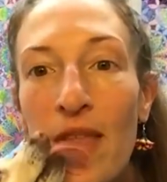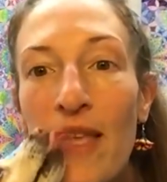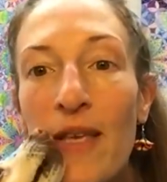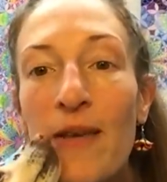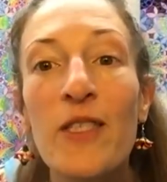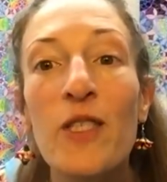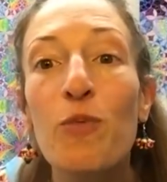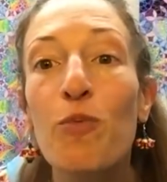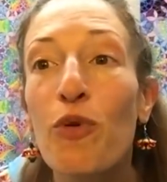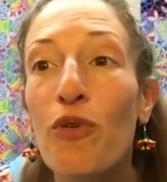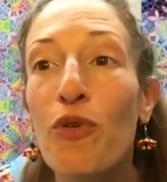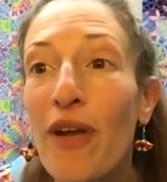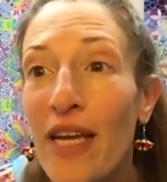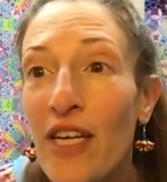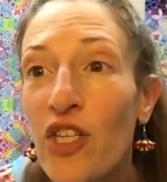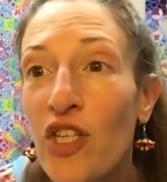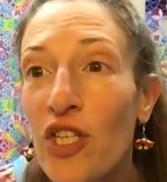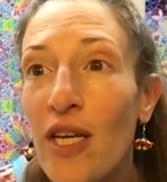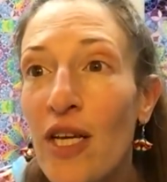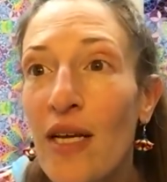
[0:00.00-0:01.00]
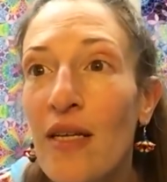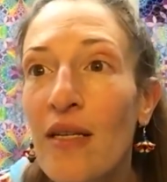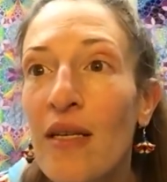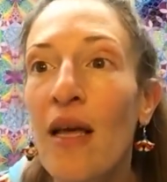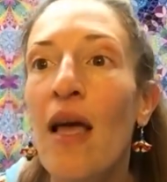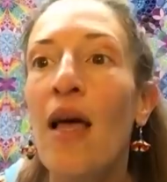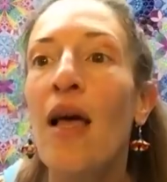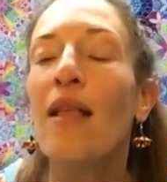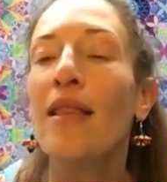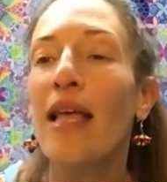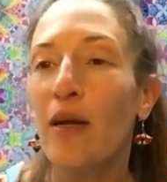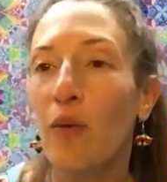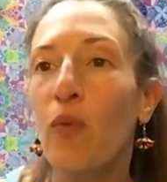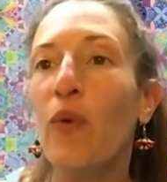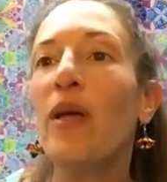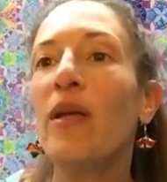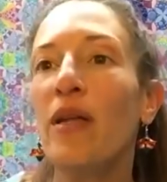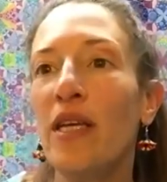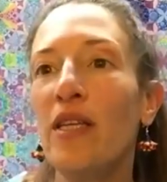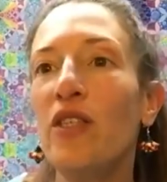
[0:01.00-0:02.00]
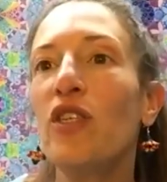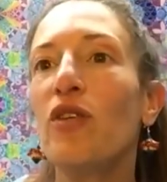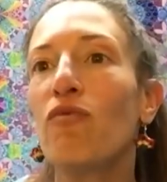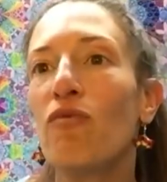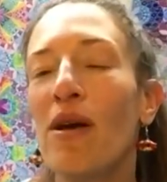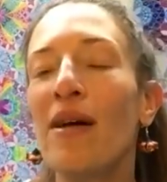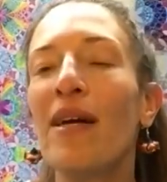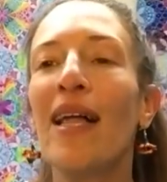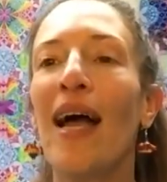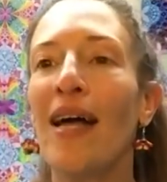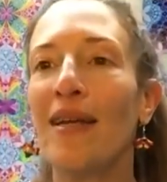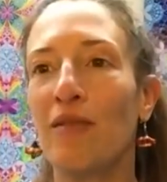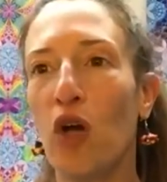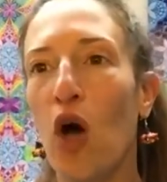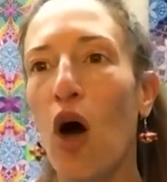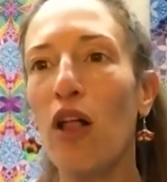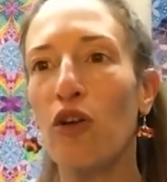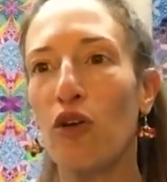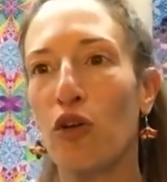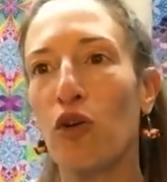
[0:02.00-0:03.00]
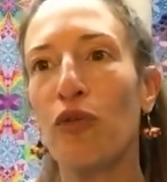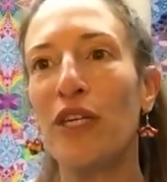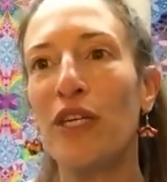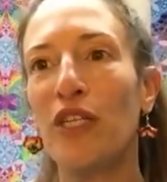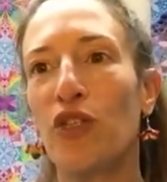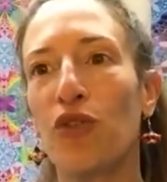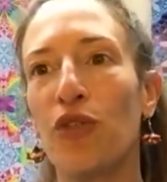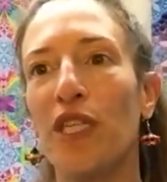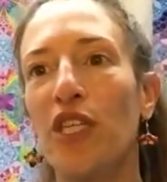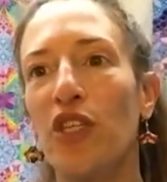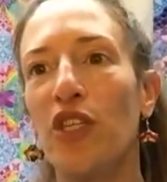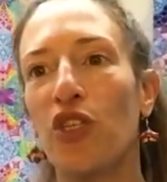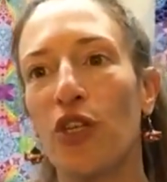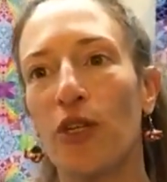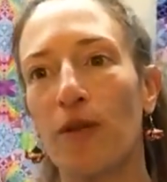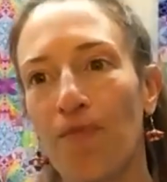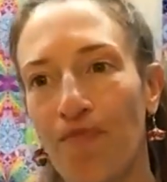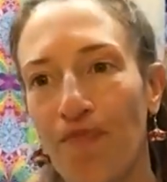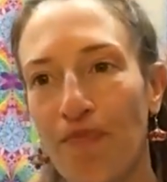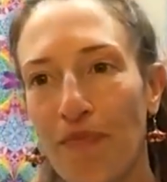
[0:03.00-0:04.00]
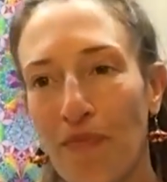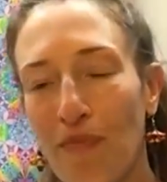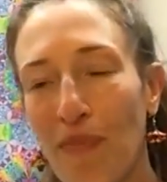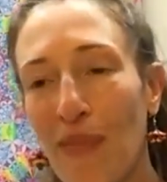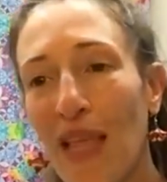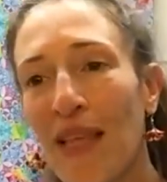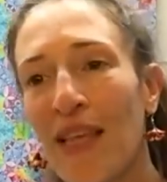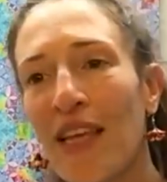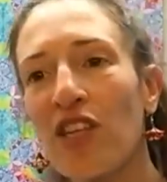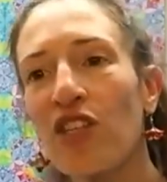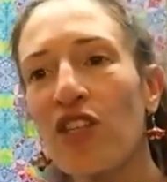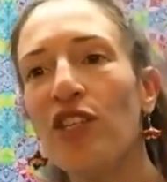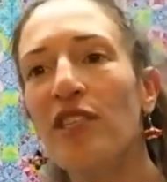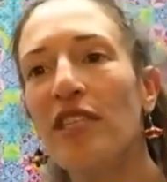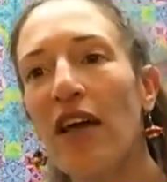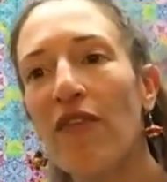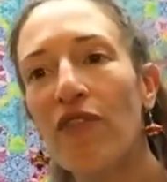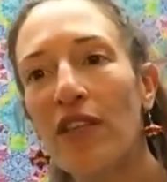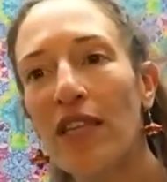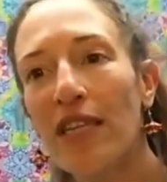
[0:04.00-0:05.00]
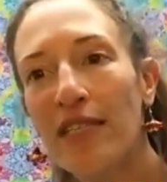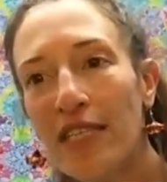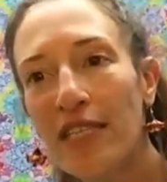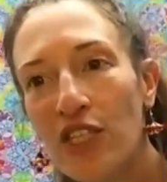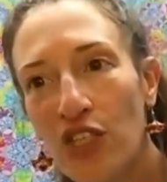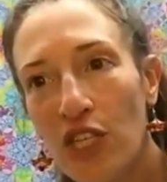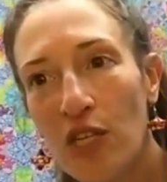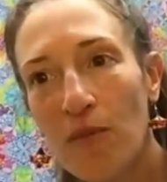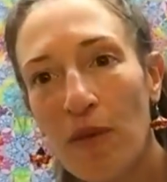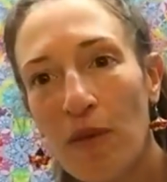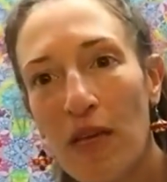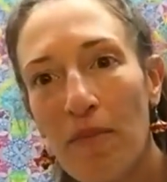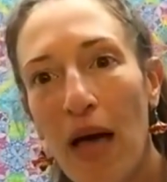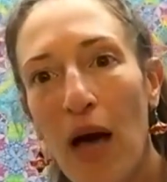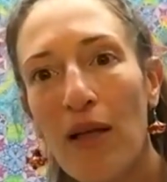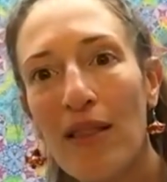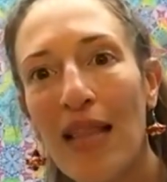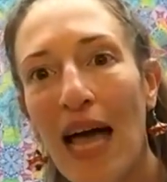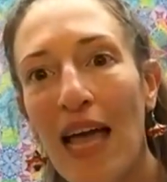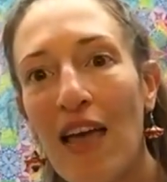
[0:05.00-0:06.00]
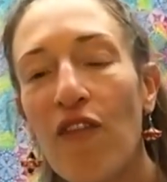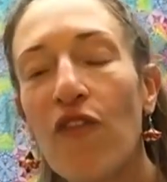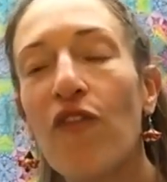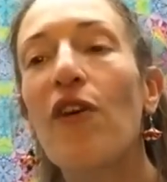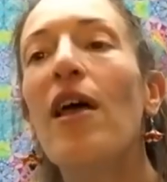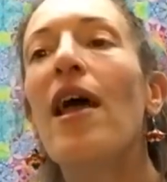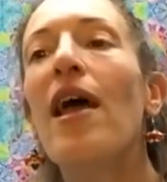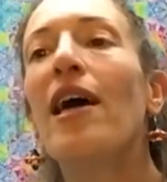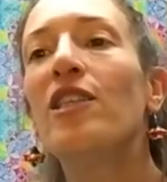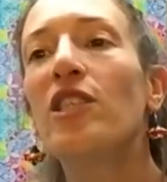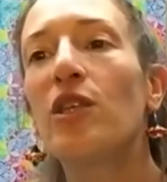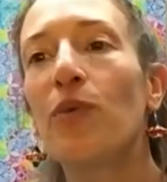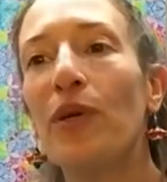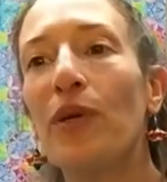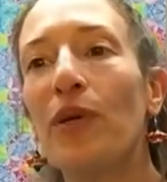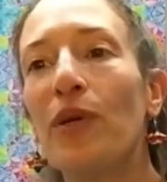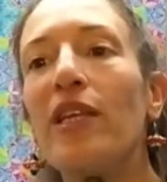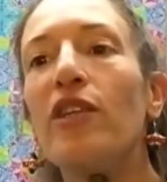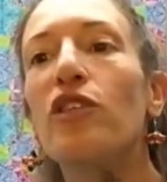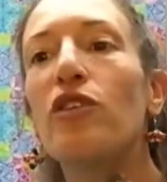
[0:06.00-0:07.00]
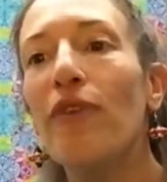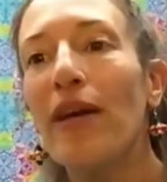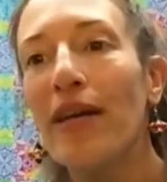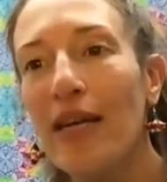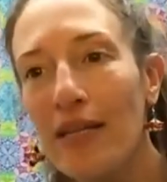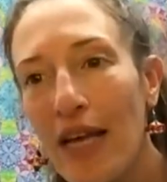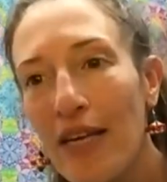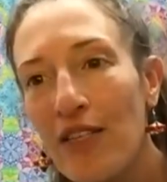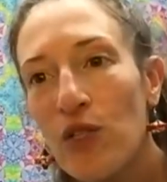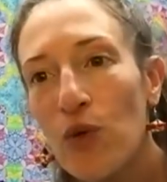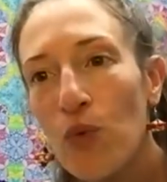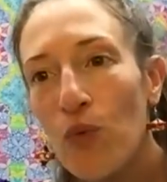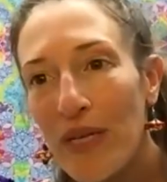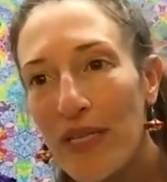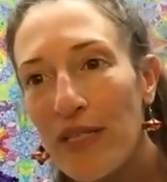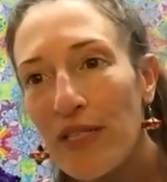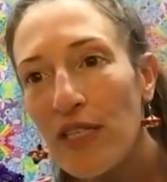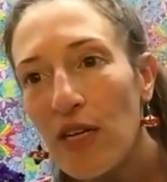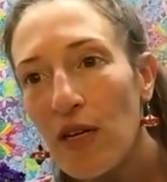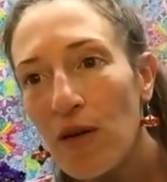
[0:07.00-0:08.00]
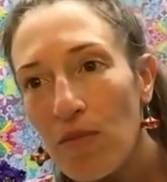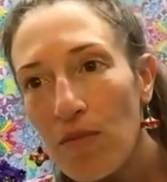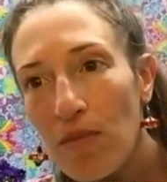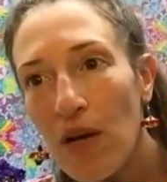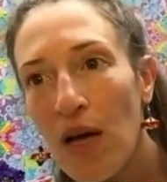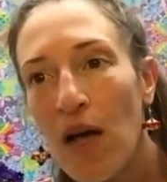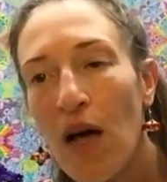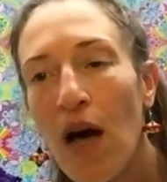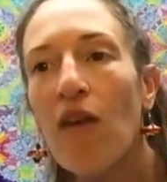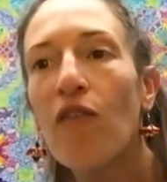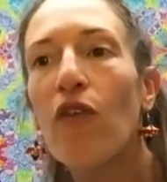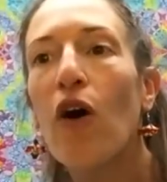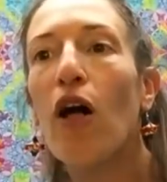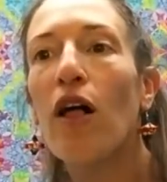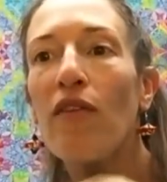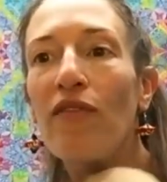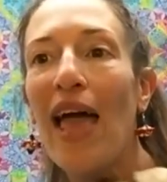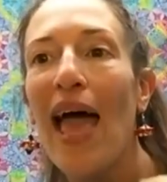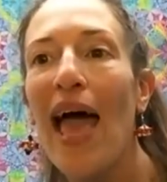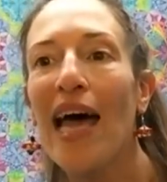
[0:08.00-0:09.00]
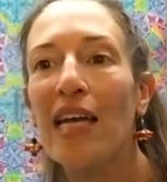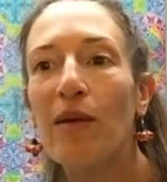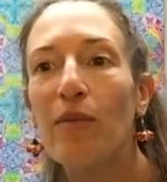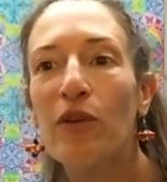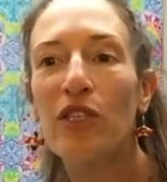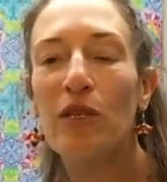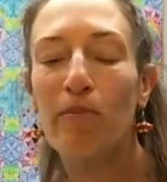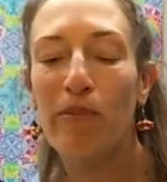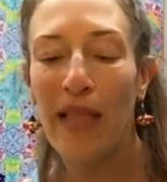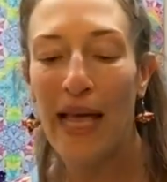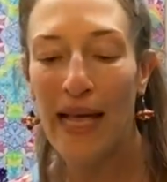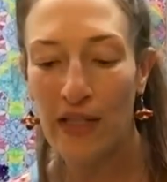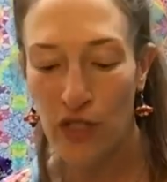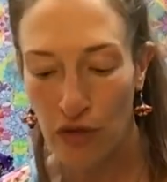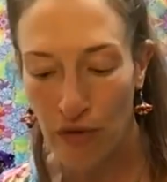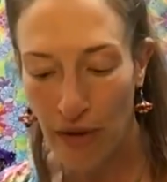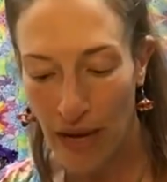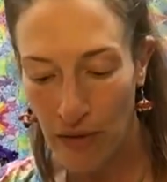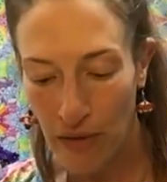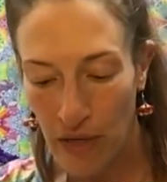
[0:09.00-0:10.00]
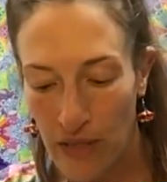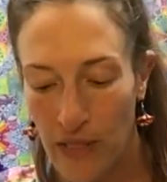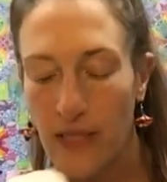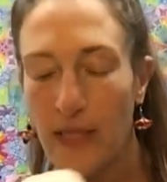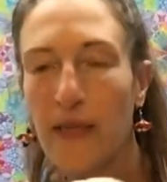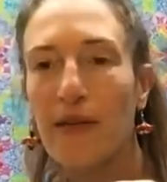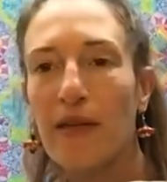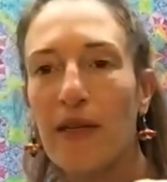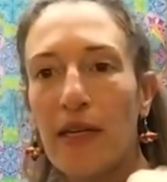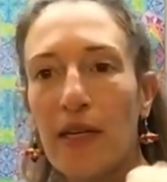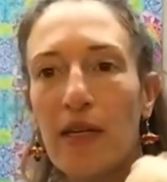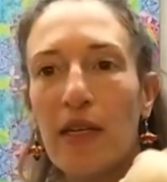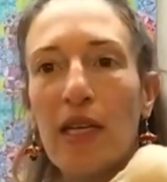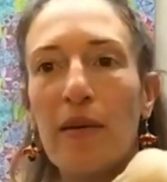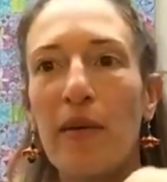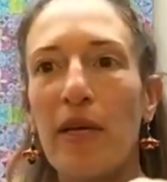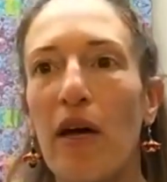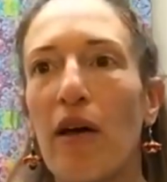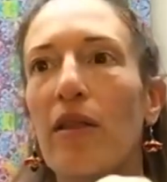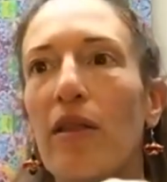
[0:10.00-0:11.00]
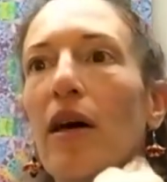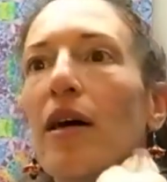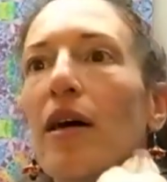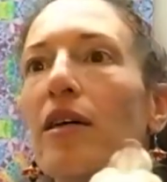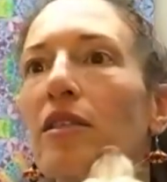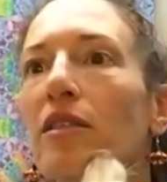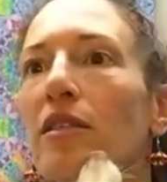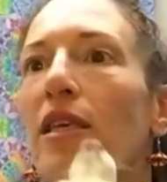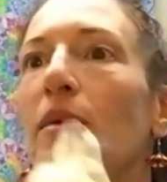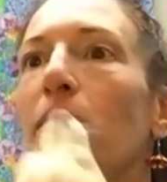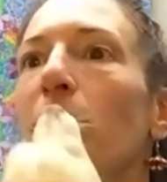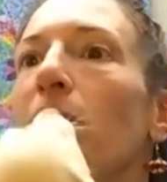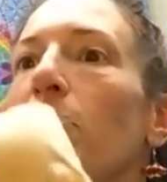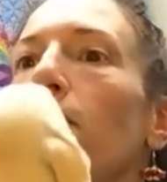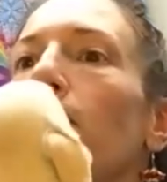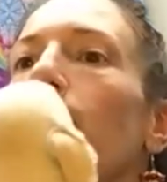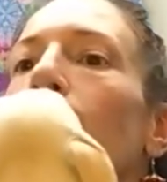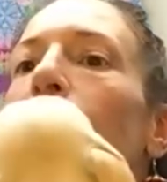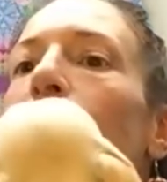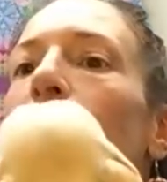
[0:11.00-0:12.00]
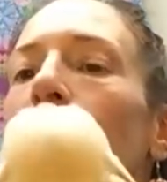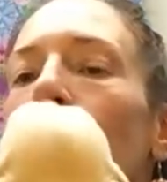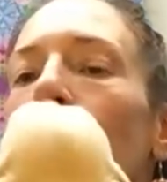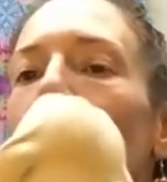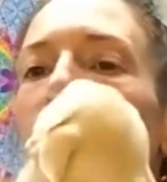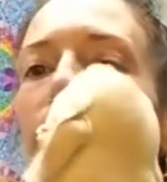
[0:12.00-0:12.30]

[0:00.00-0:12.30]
inspiration. Like I call her creature teacher. Like she's definitely teaching me about life. And so we need to recognize the wisdom of all the animals and plants around us. Here, give me all the hugs. Give me all the hugs.